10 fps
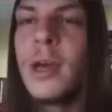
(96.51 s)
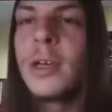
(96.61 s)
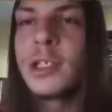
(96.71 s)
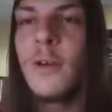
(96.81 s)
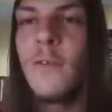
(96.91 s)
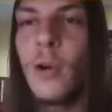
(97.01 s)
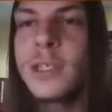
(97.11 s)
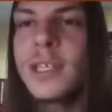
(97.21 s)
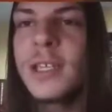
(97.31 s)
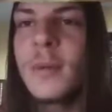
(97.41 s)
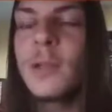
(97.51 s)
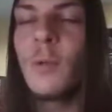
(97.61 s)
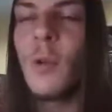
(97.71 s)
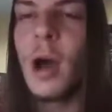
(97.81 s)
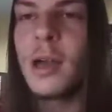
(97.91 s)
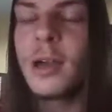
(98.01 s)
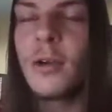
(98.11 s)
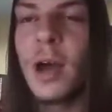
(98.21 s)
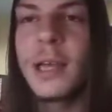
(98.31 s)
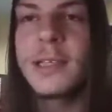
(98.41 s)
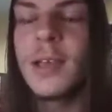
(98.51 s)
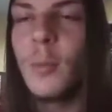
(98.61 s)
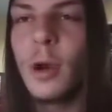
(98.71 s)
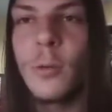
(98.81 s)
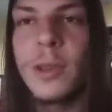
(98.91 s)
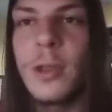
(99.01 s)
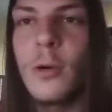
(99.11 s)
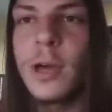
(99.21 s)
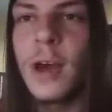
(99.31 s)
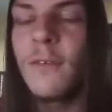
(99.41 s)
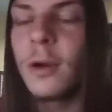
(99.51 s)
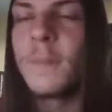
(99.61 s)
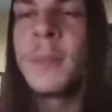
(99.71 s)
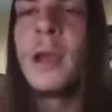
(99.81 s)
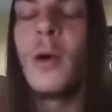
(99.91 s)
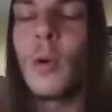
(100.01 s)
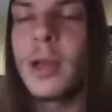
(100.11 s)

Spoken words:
So forcing them to walk across somewhere with no cover, or